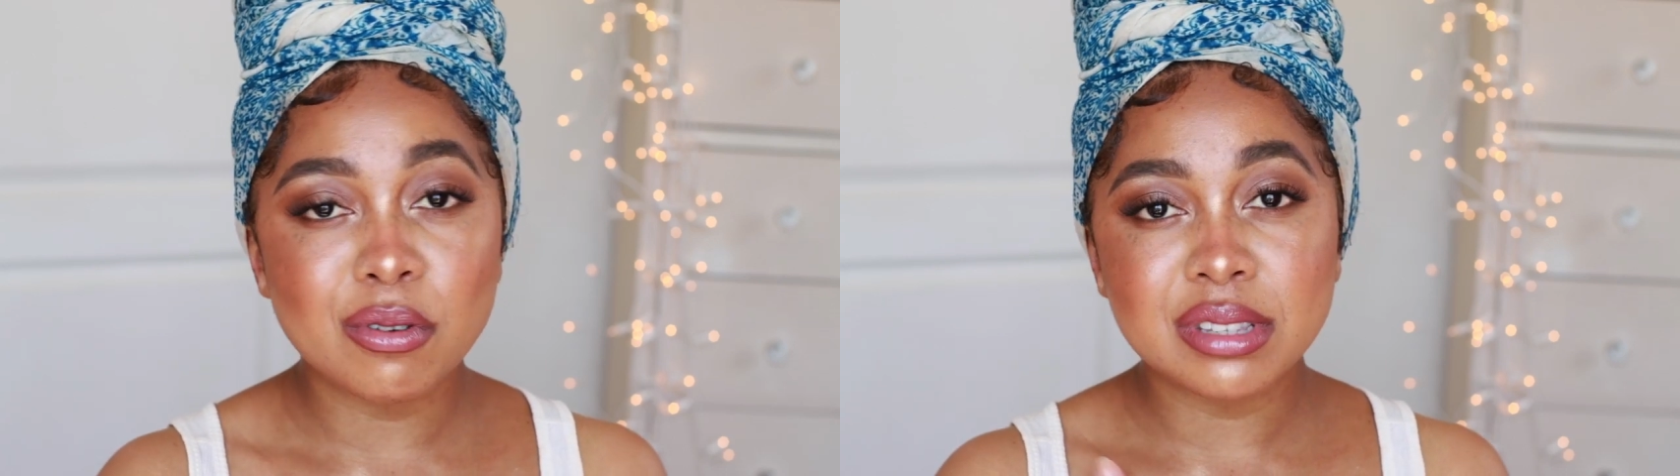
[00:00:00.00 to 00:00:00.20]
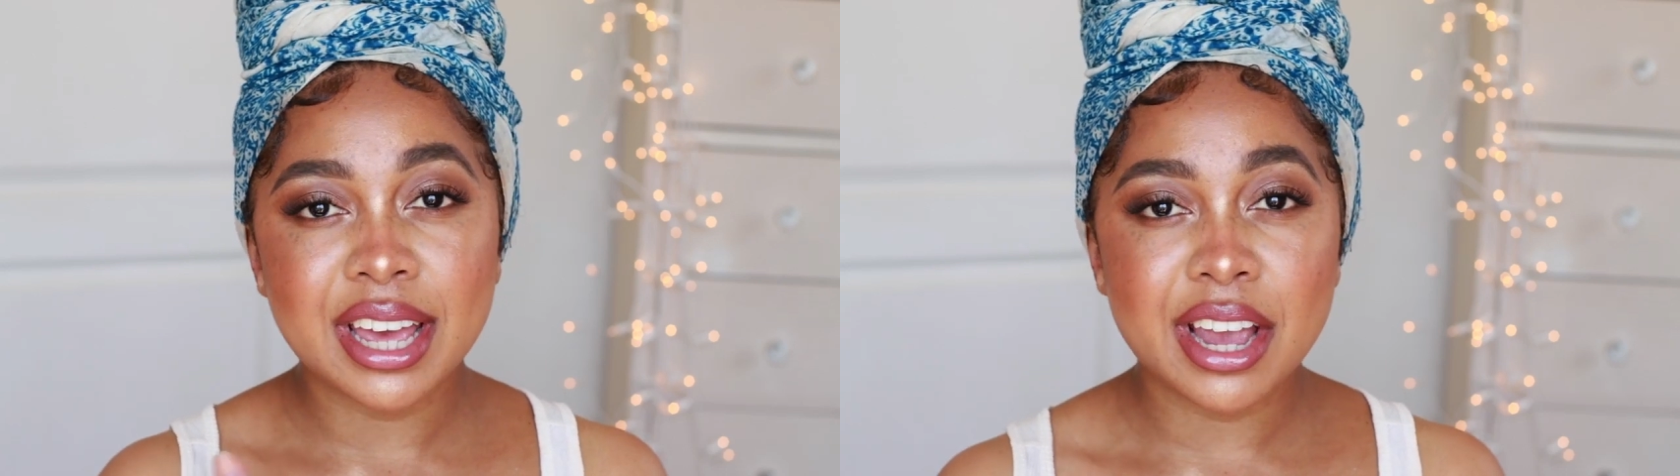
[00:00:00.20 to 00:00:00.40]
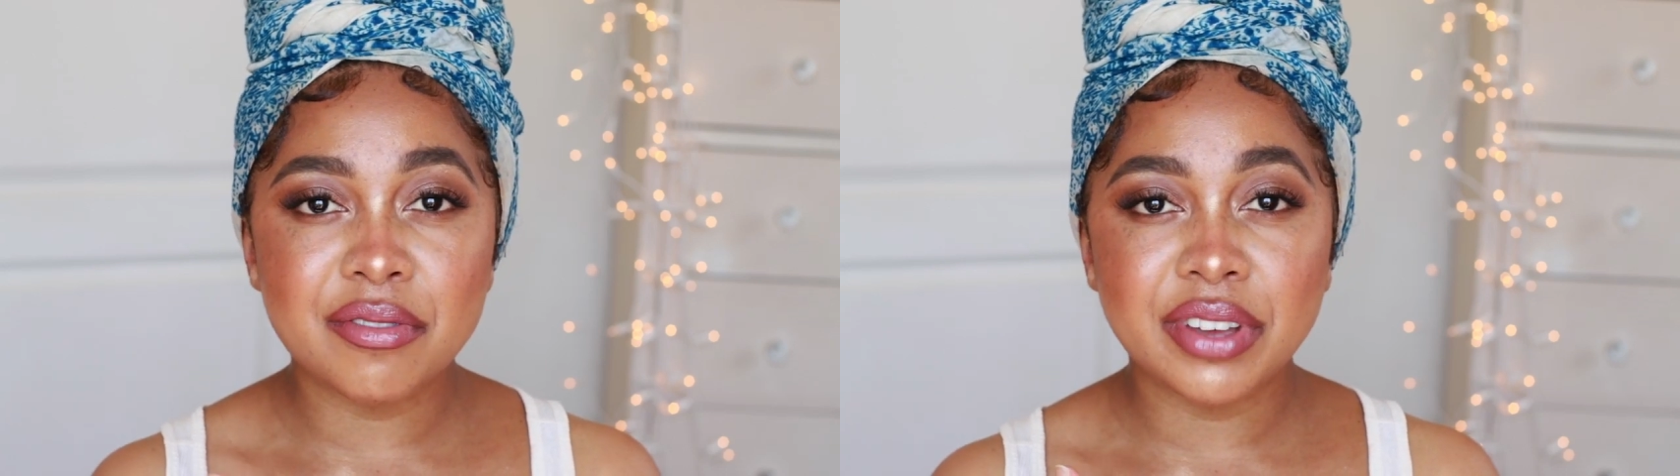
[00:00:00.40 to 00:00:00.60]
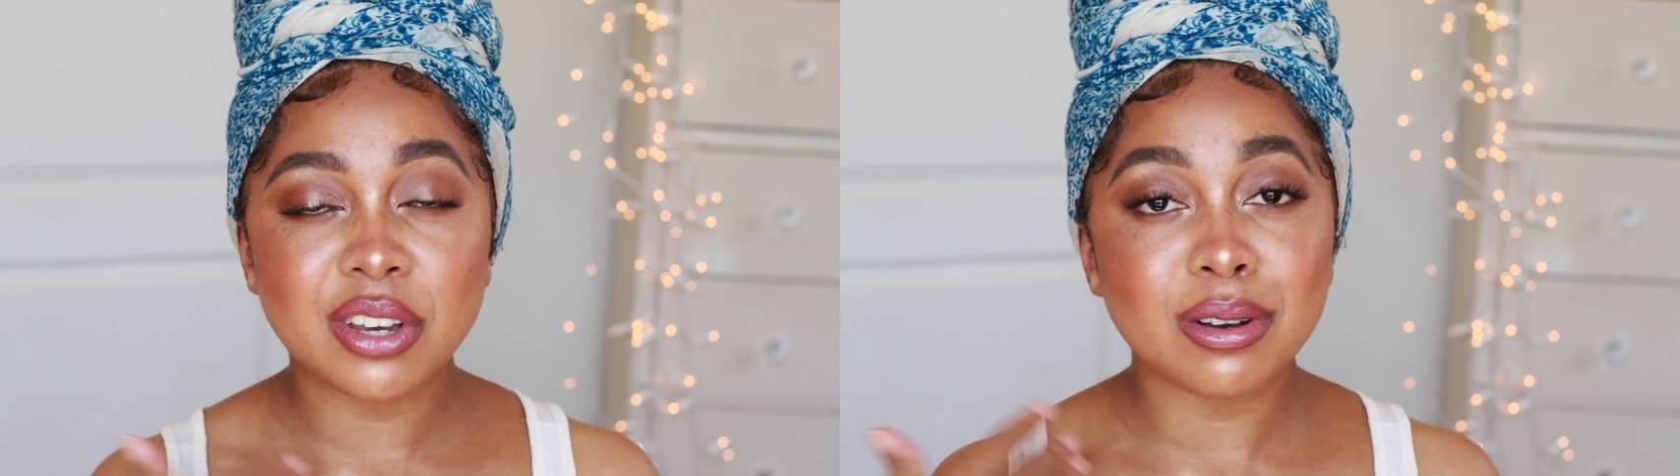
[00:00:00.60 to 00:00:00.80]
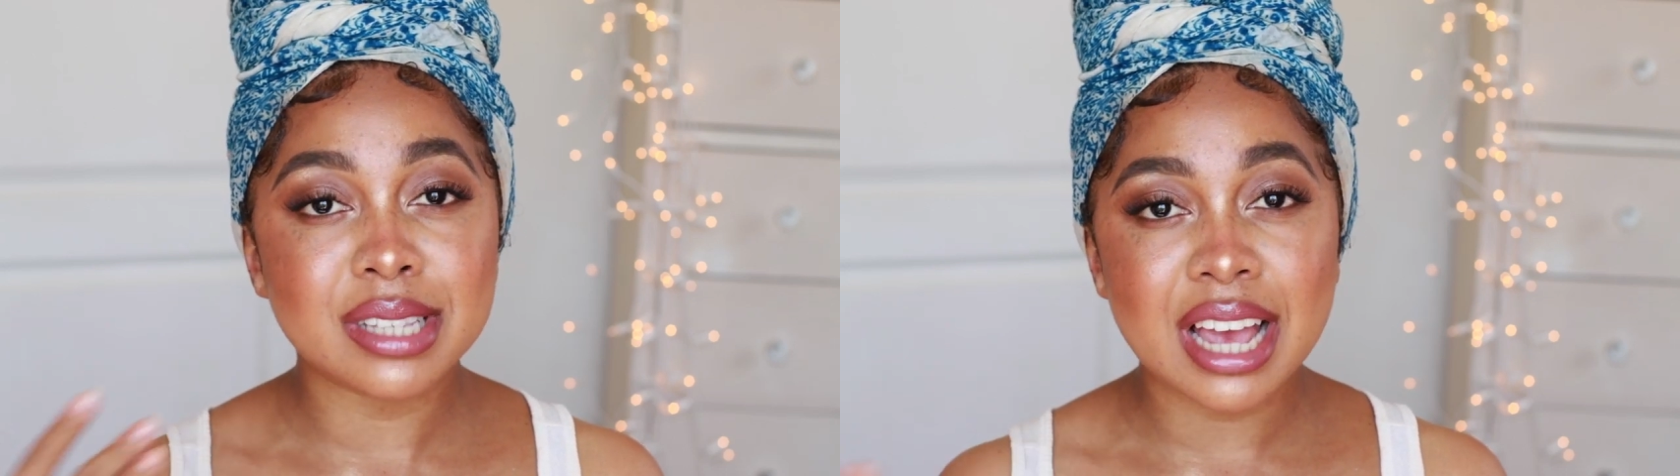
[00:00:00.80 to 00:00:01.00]
post hair
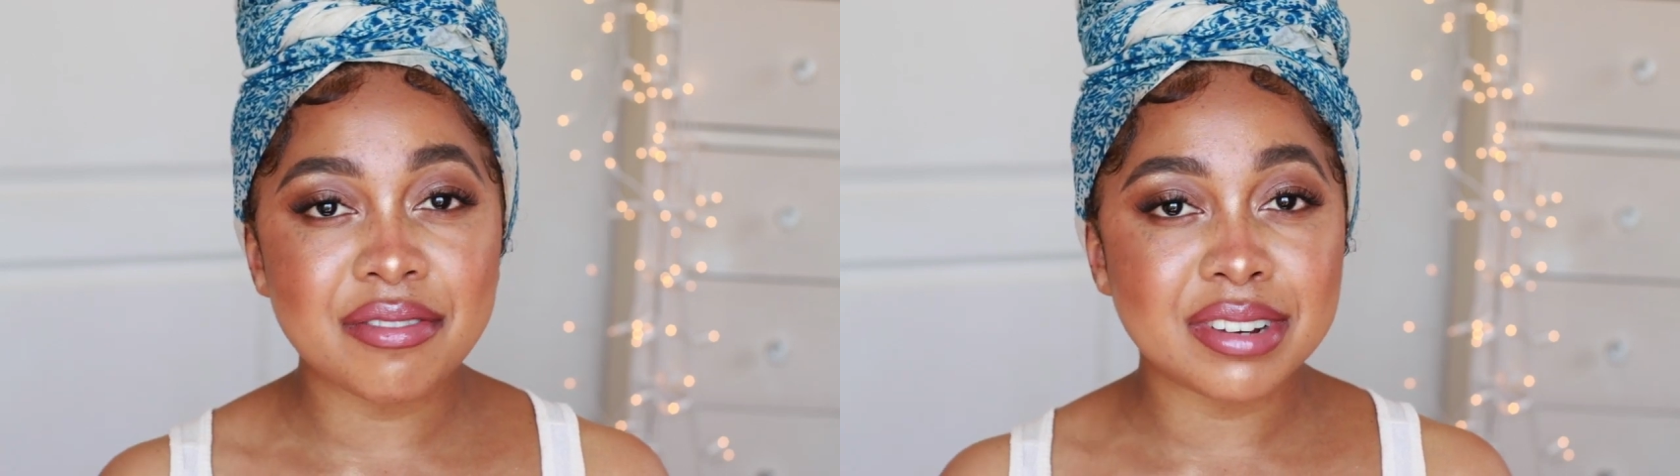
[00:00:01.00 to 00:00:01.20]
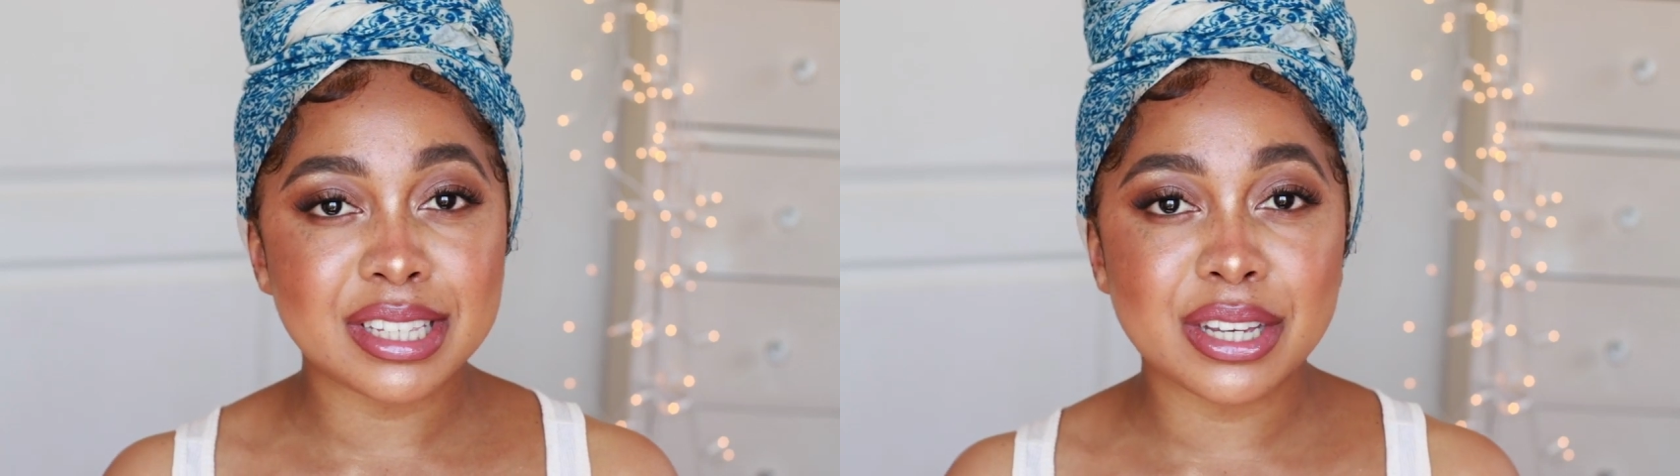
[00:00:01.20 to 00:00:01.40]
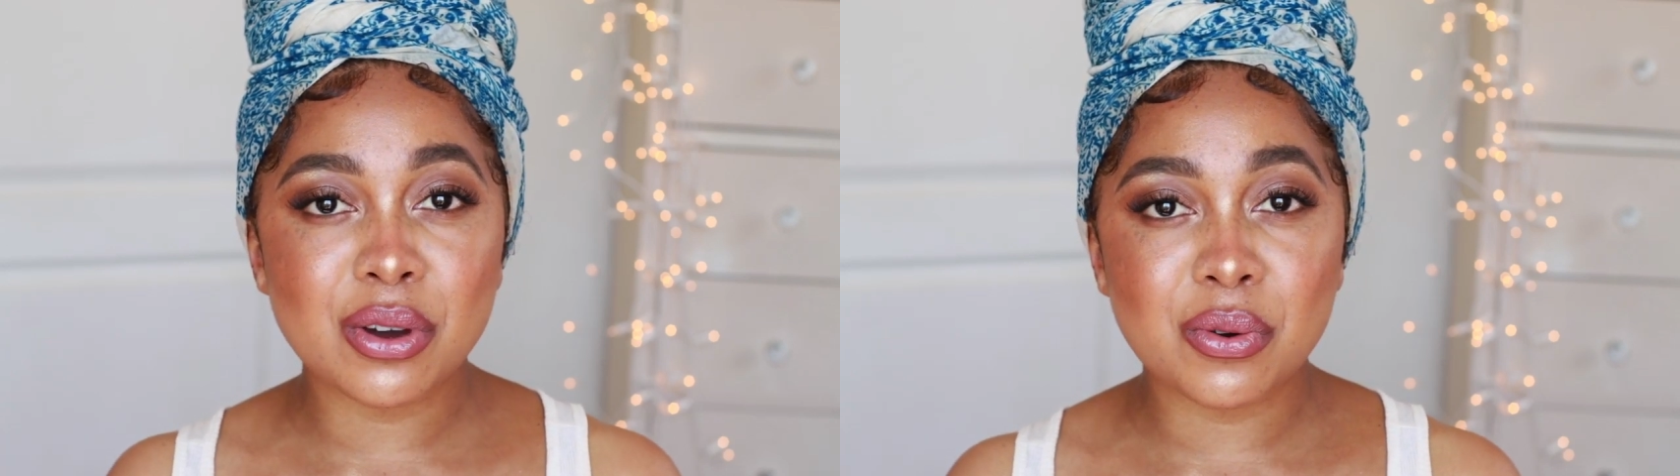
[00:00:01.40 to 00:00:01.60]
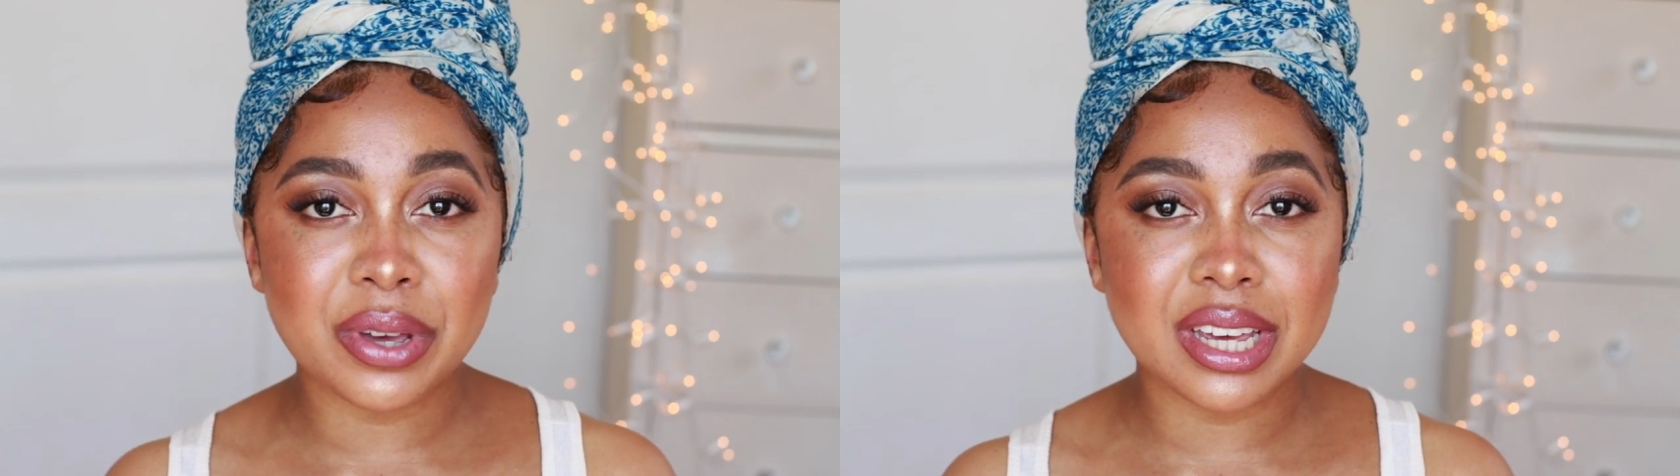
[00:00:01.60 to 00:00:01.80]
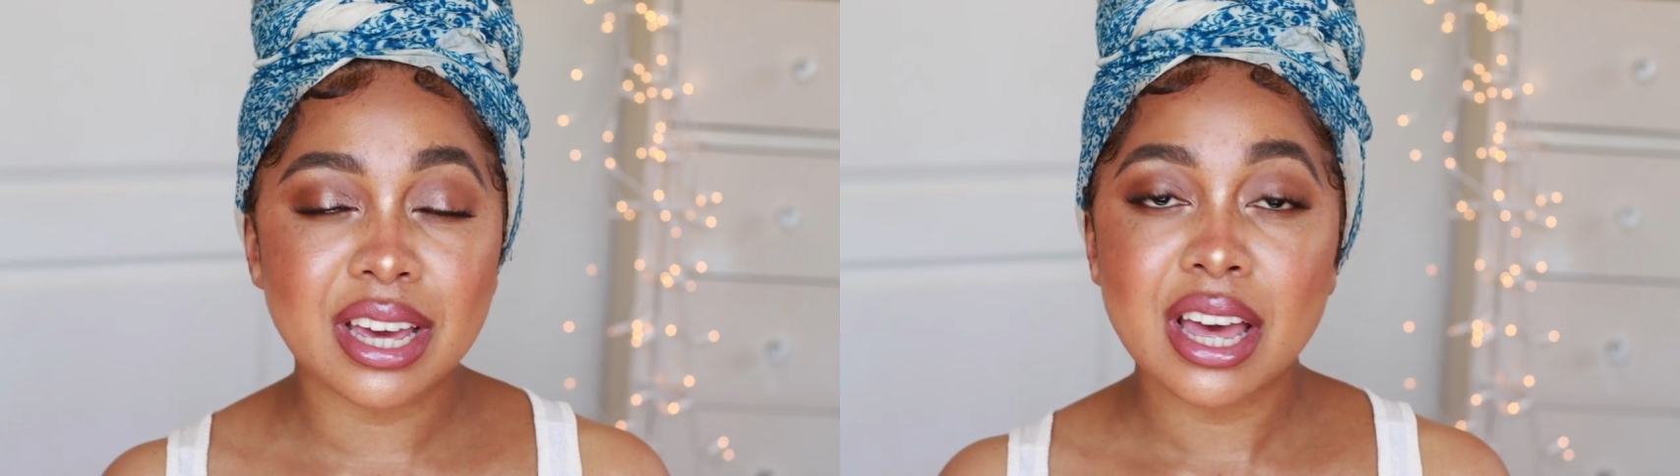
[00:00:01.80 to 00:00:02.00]
videos every single
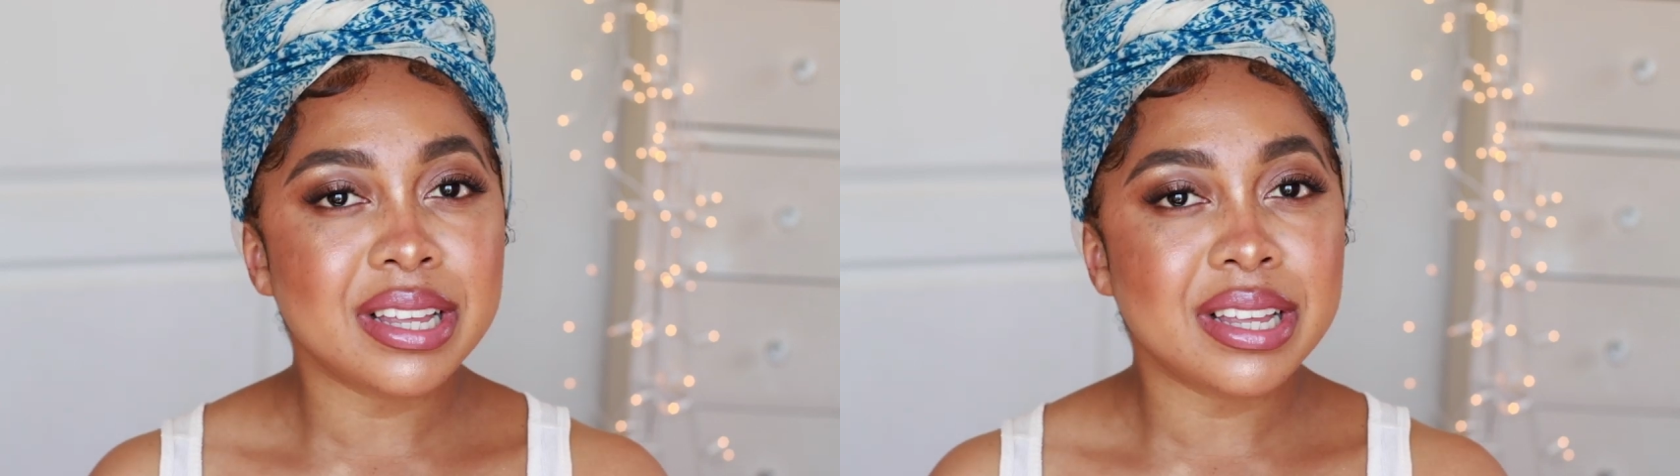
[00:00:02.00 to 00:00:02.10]
week.